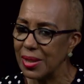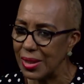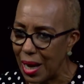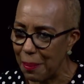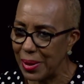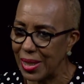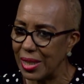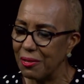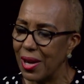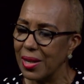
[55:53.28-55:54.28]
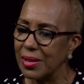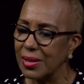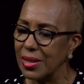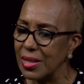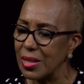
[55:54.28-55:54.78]
happy that I've had
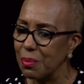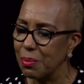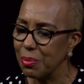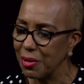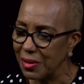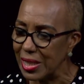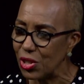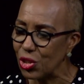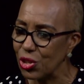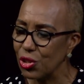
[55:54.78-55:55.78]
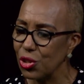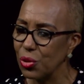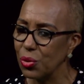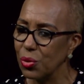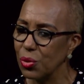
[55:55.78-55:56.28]
this privilege
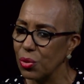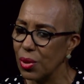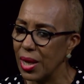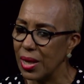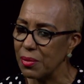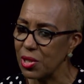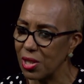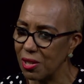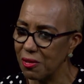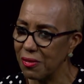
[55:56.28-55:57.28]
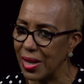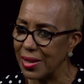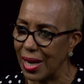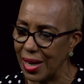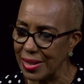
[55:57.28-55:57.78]
to serve at
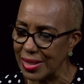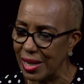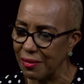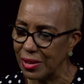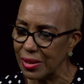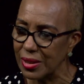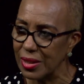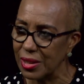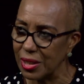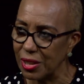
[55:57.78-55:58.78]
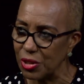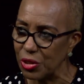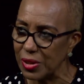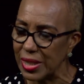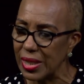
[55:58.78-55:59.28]
the highest level in our
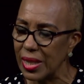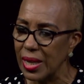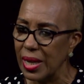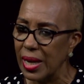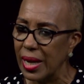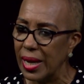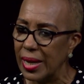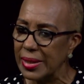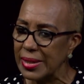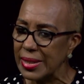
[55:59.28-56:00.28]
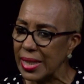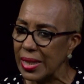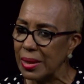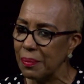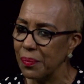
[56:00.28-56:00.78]
country. And
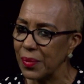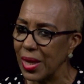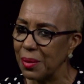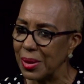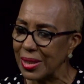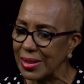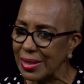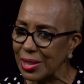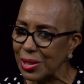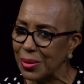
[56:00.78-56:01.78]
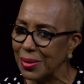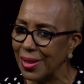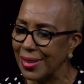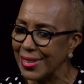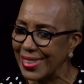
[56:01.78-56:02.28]
I will continue
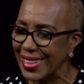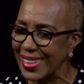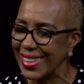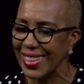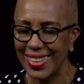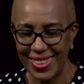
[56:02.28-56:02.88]
until